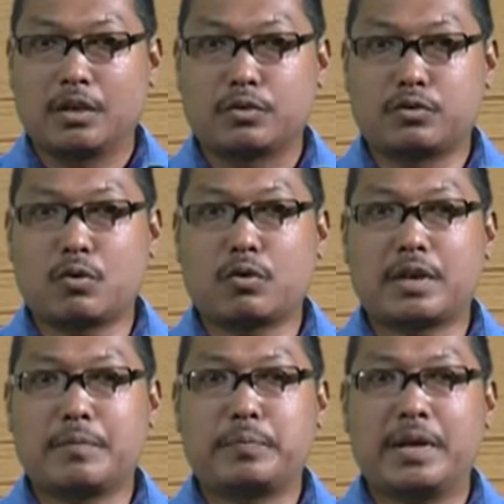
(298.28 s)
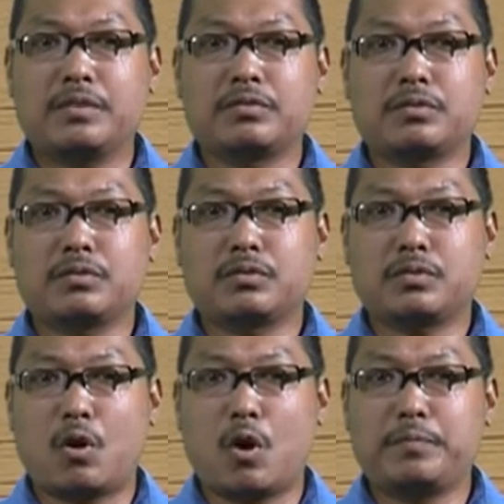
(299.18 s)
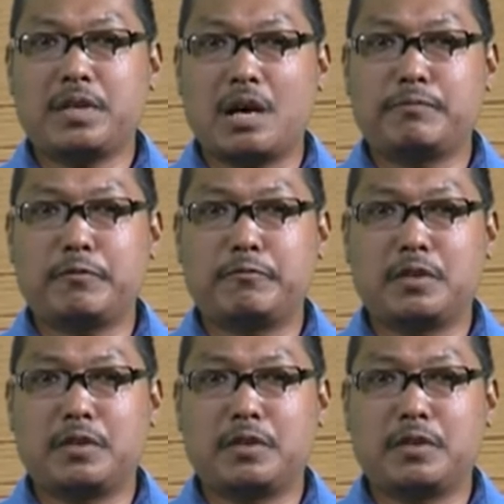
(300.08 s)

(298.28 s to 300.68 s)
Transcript: So comprehensions of the above